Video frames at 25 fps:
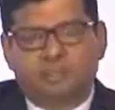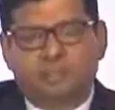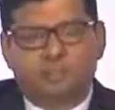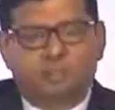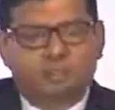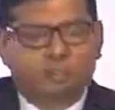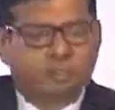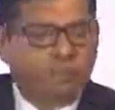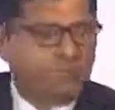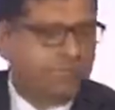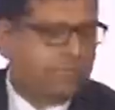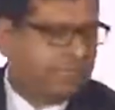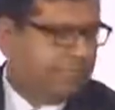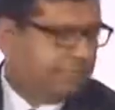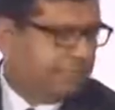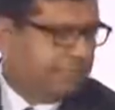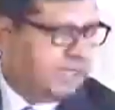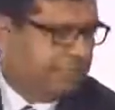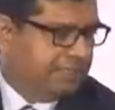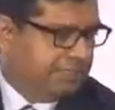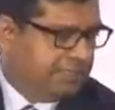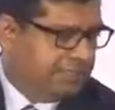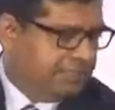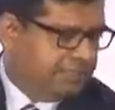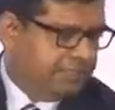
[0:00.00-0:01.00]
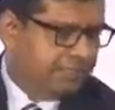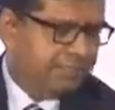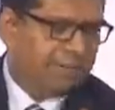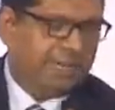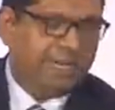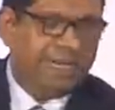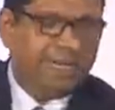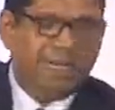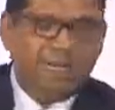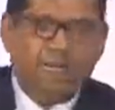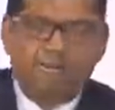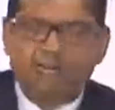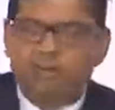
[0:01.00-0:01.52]
between an ICICI
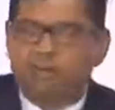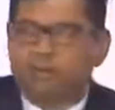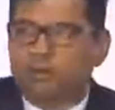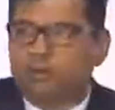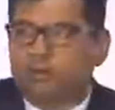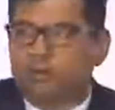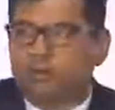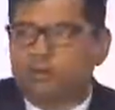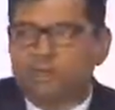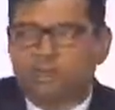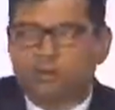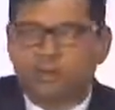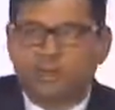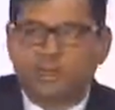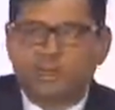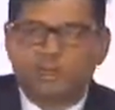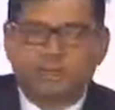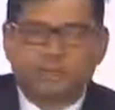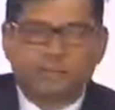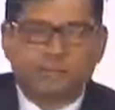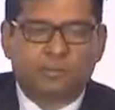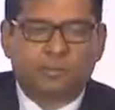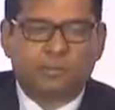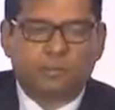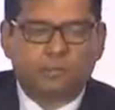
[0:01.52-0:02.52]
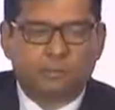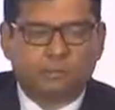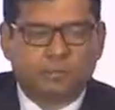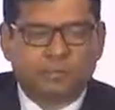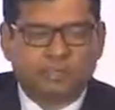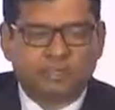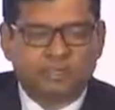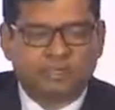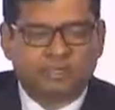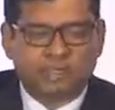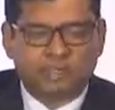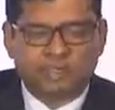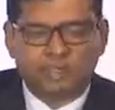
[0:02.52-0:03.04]
Bank or an ABN AMRO,
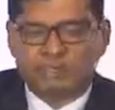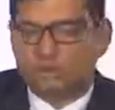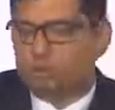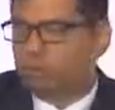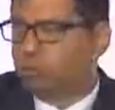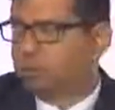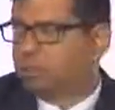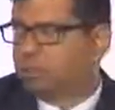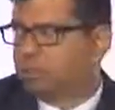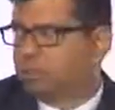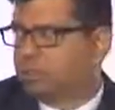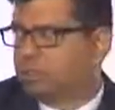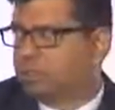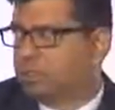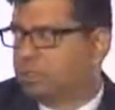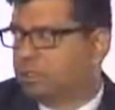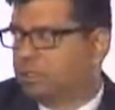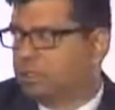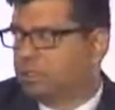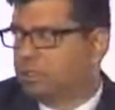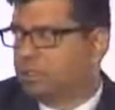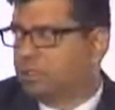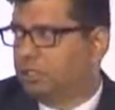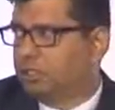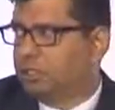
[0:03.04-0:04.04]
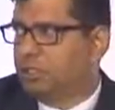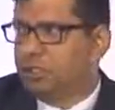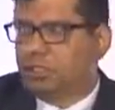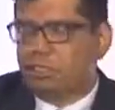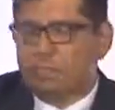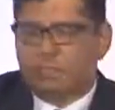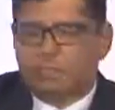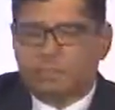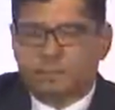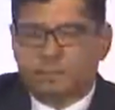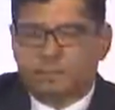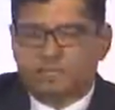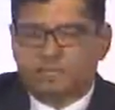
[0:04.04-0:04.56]
but then I chose
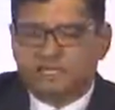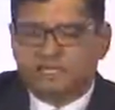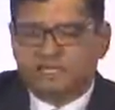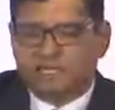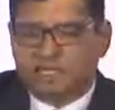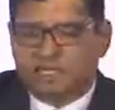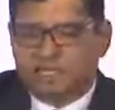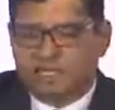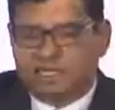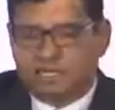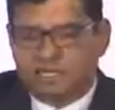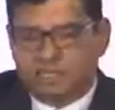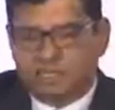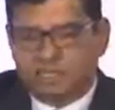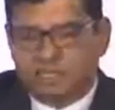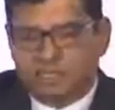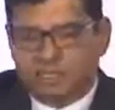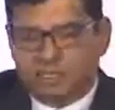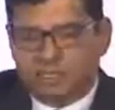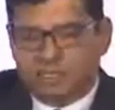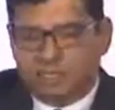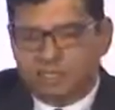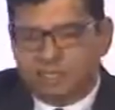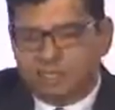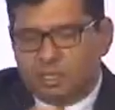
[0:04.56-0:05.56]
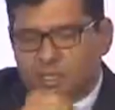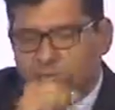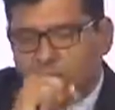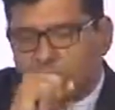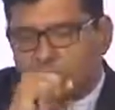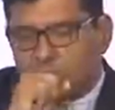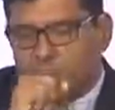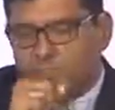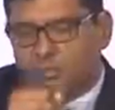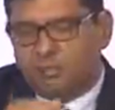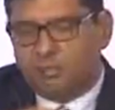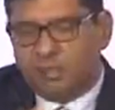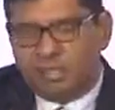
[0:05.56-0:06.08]
BSLI,
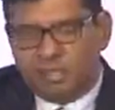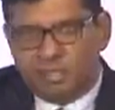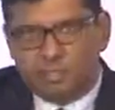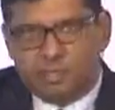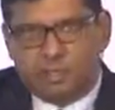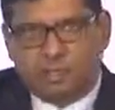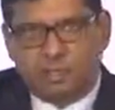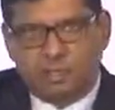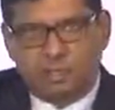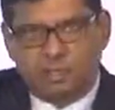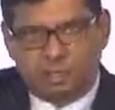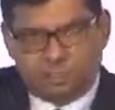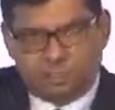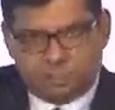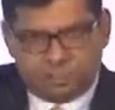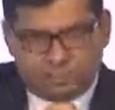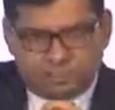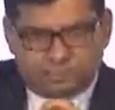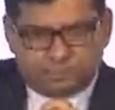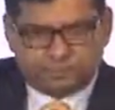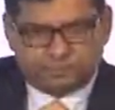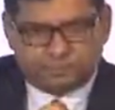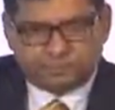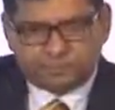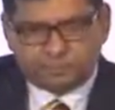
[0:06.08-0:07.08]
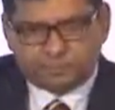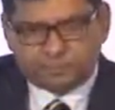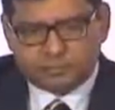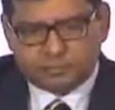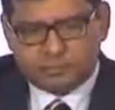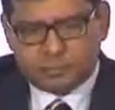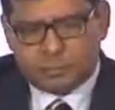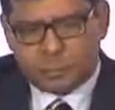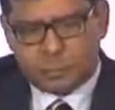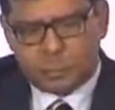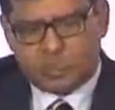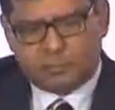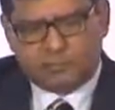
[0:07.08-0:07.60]
mainly because
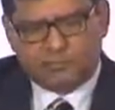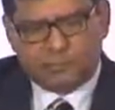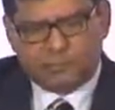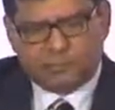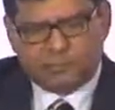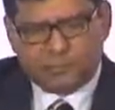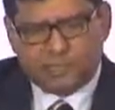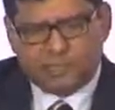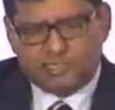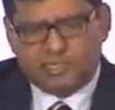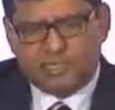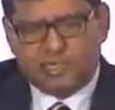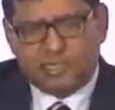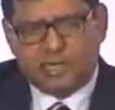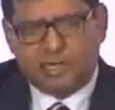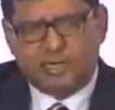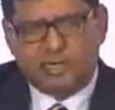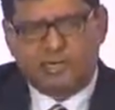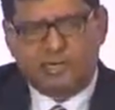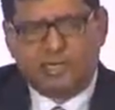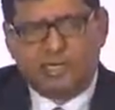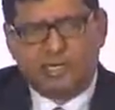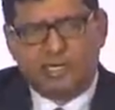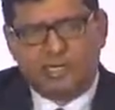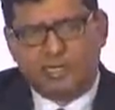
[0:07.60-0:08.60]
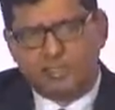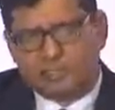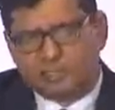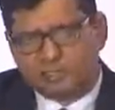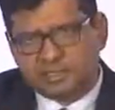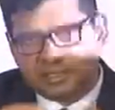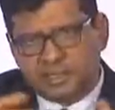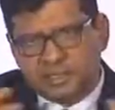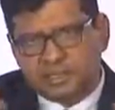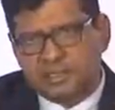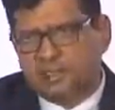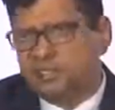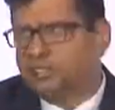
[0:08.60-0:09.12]
of the fact that I
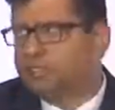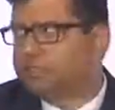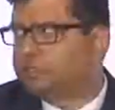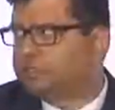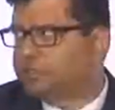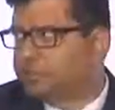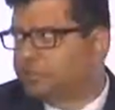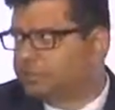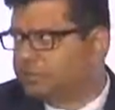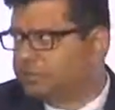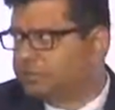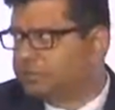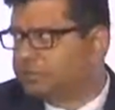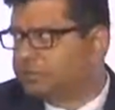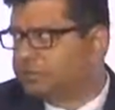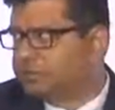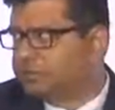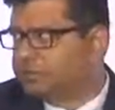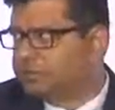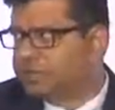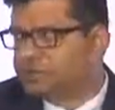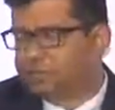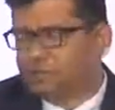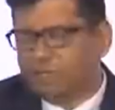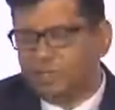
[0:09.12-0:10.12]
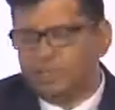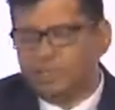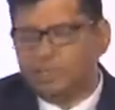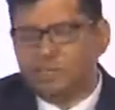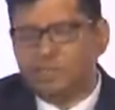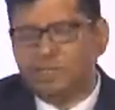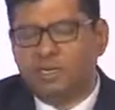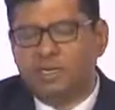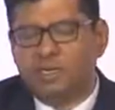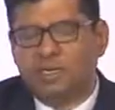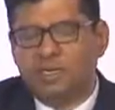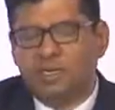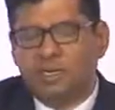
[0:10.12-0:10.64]
understand the institution business pretty
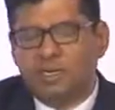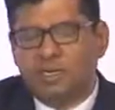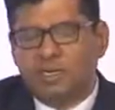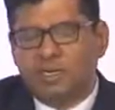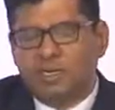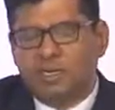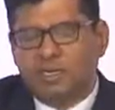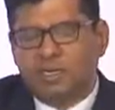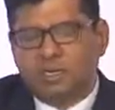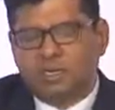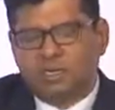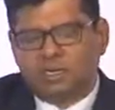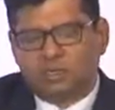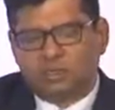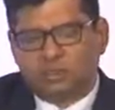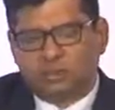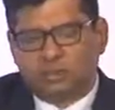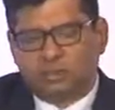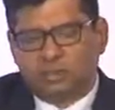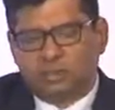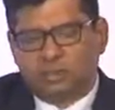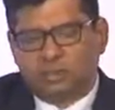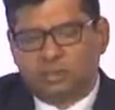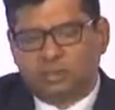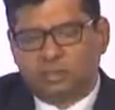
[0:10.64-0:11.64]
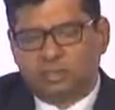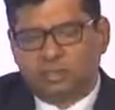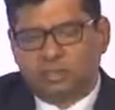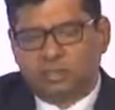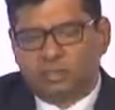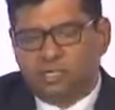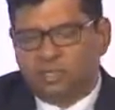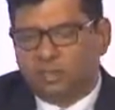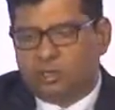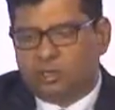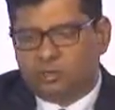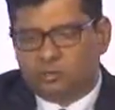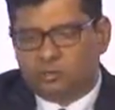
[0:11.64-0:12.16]
well, and I saw a
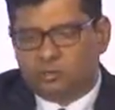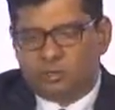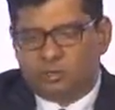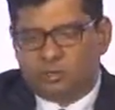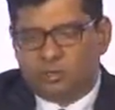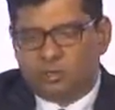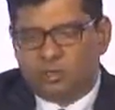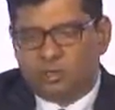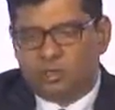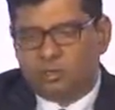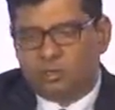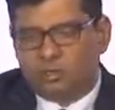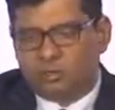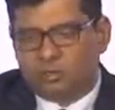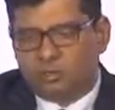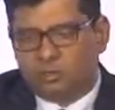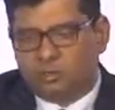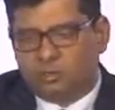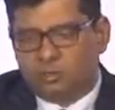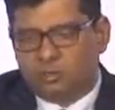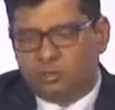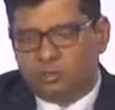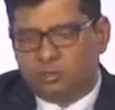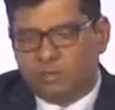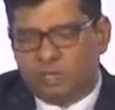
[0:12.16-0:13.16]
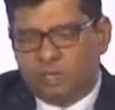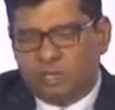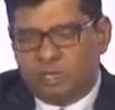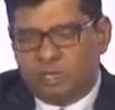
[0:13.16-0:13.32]
great opportunity. So